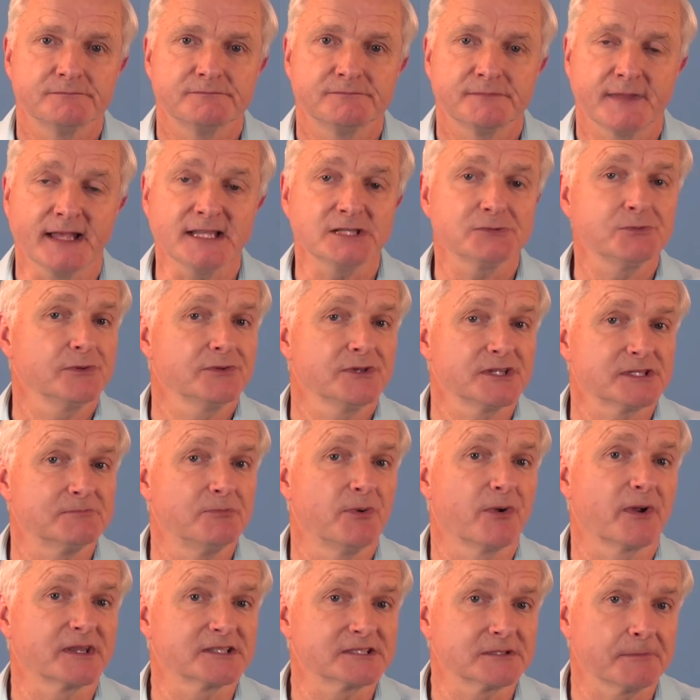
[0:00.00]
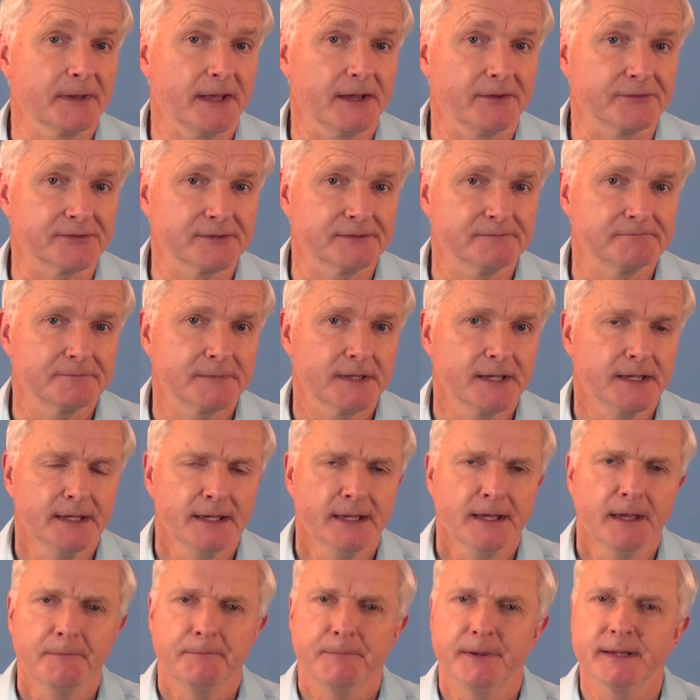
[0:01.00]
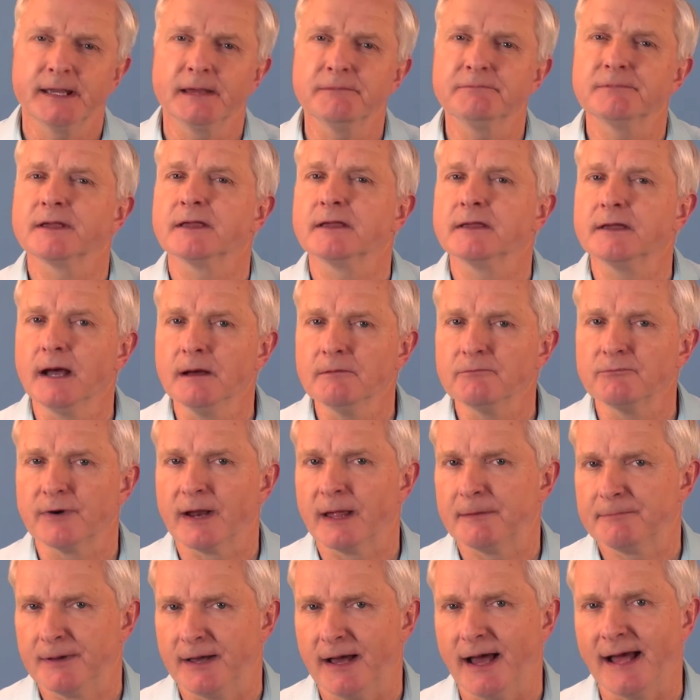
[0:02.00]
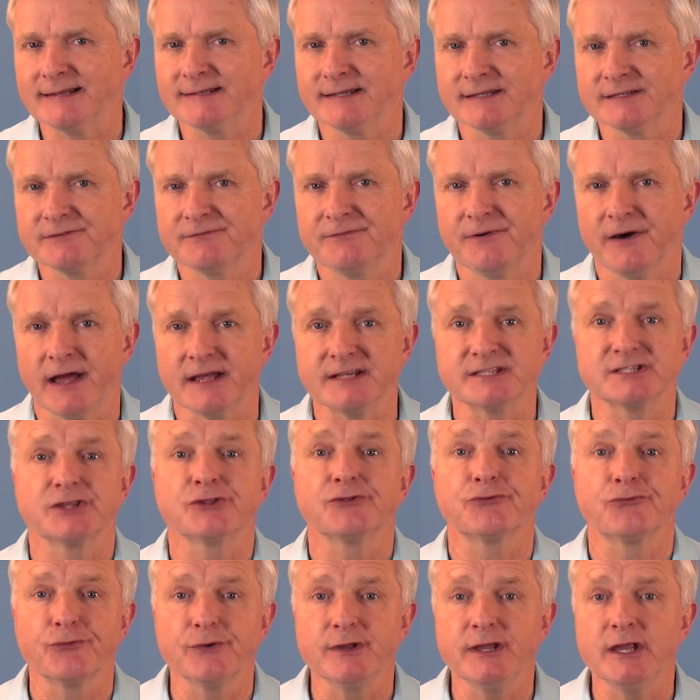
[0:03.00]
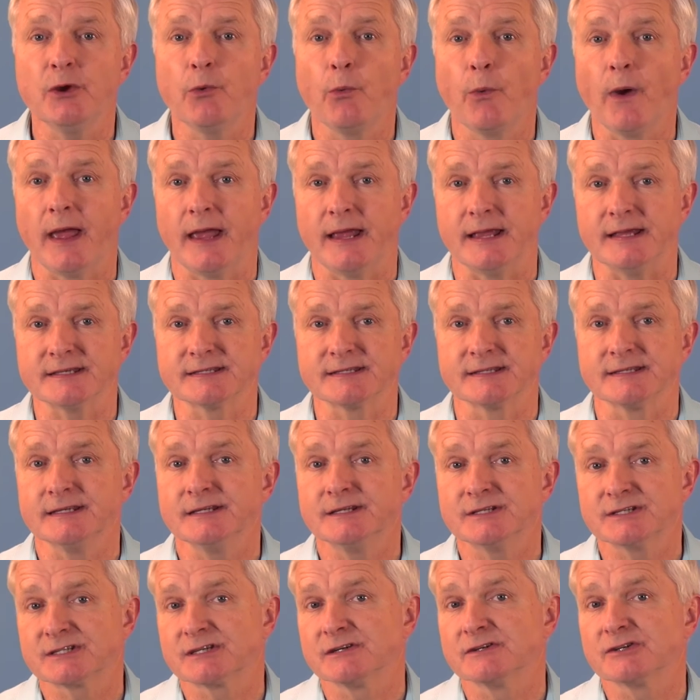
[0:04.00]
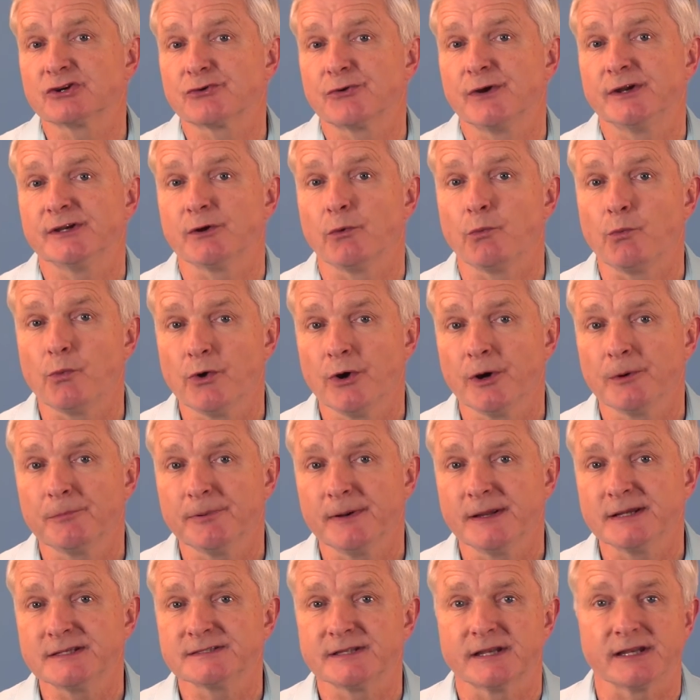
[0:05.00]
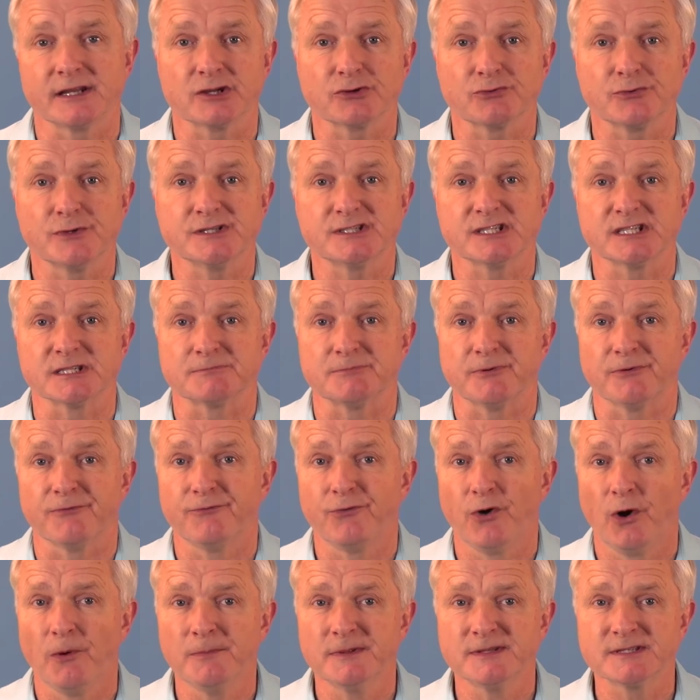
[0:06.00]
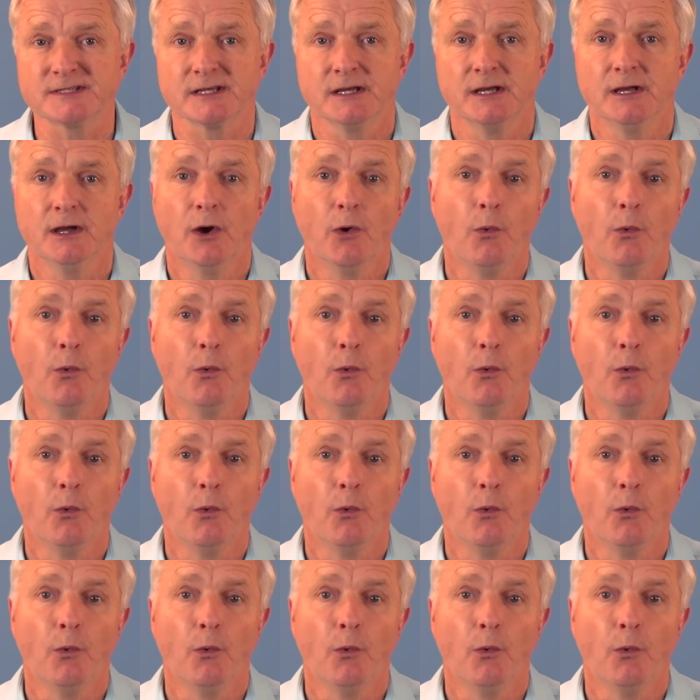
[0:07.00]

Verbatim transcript: That's what this book is about. Pick Up the Gum Wrapper identifies three ways leaders can create a workplace that increases performance